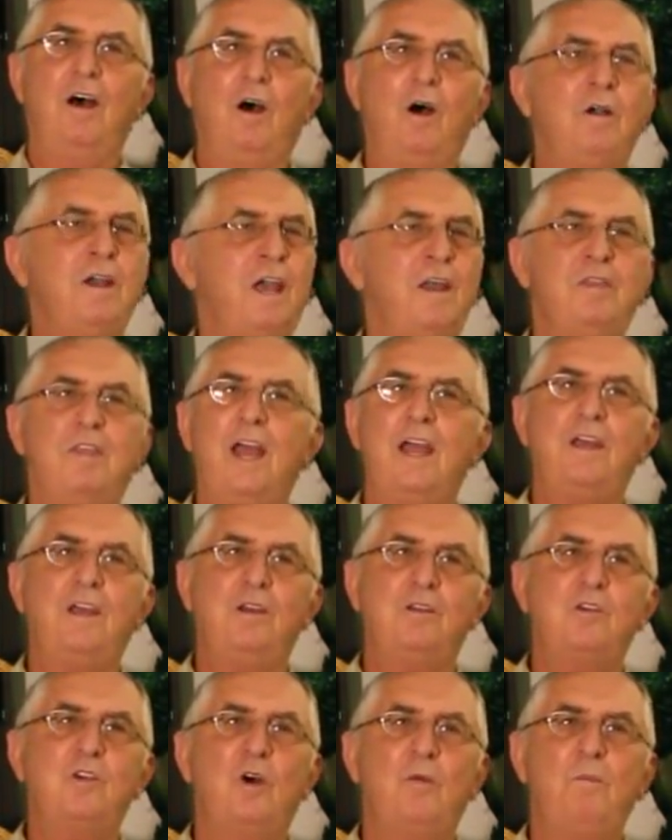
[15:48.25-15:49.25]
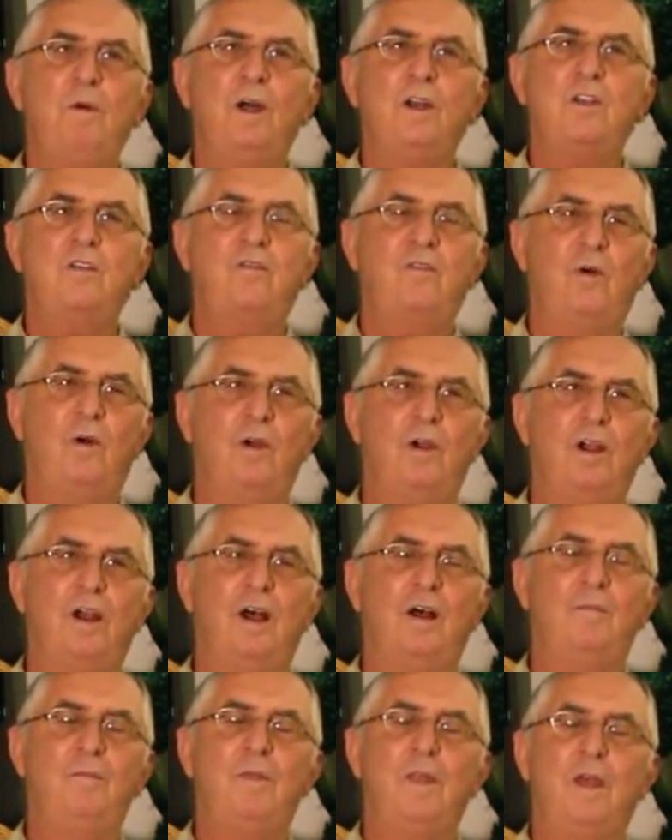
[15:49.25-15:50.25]
Okay, thank you so much for,
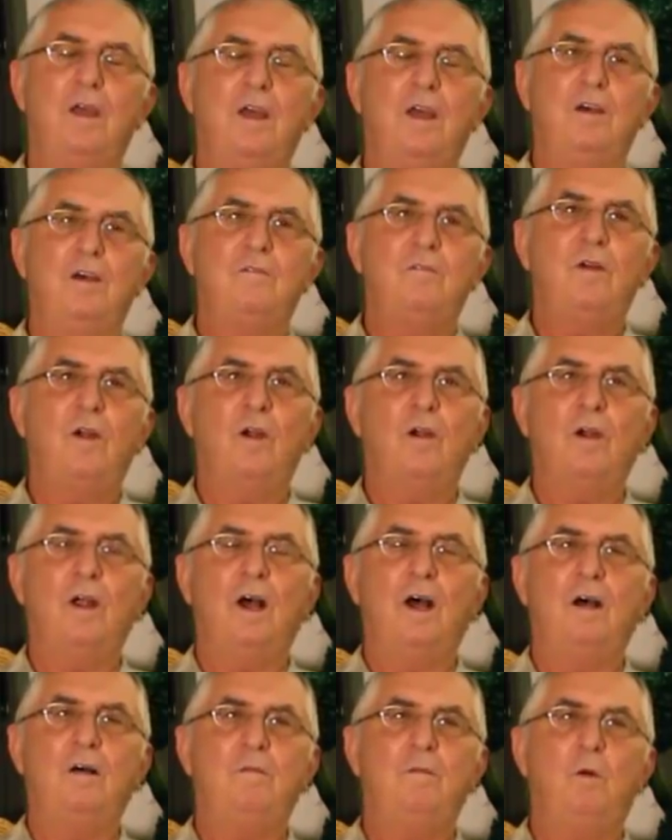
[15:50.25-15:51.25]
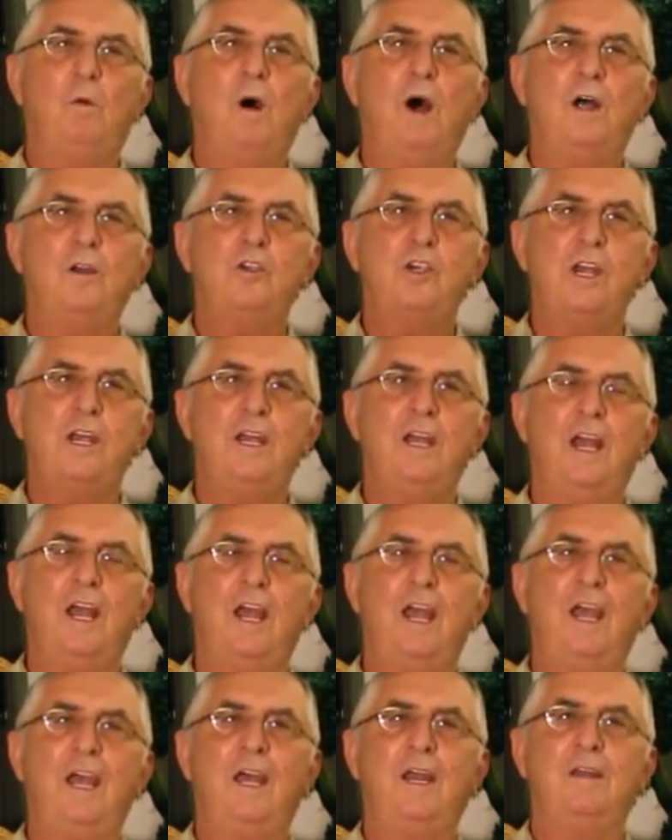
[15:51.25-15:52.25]
uh, for uh, watching
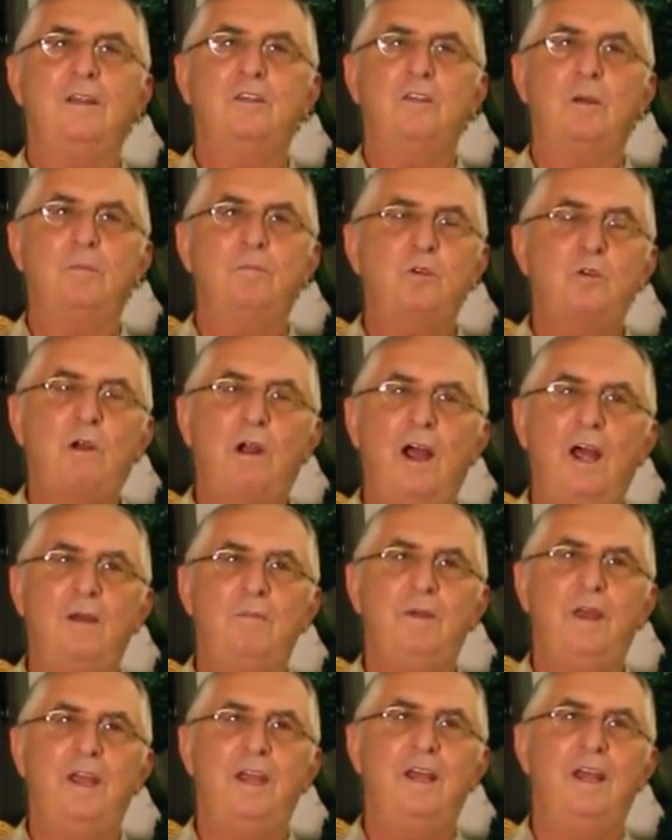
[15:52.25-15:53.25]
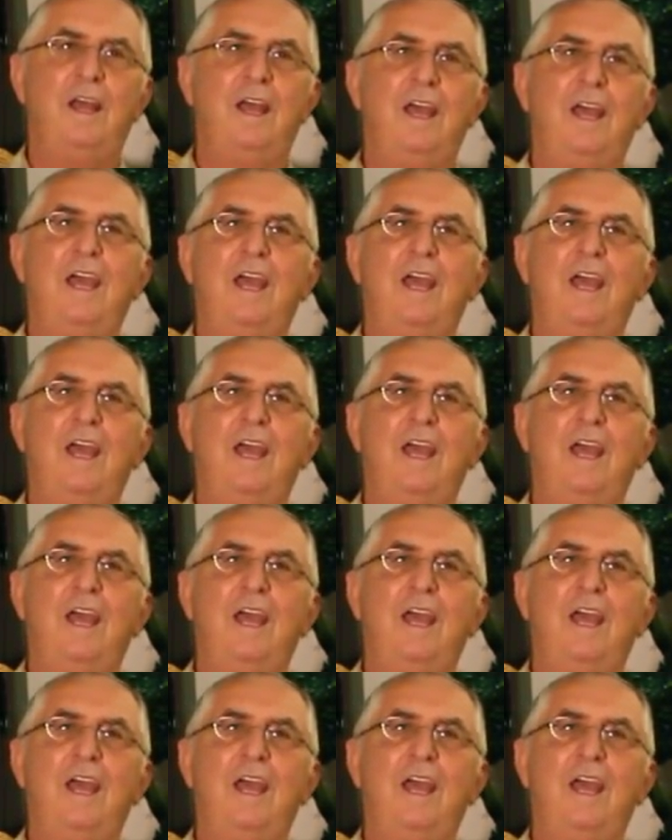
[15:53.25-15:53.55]
and subscribing.